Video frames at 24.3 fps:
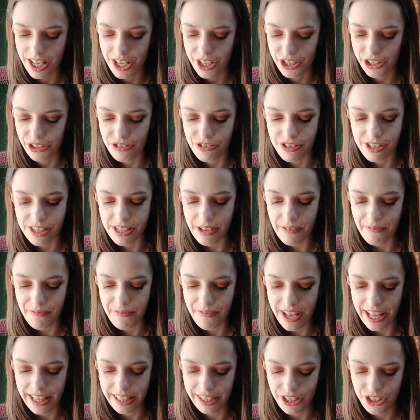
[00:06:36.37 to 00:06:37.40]
use some
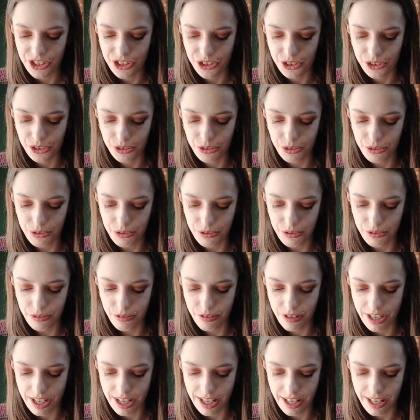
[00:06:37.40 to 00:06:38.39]
vanish to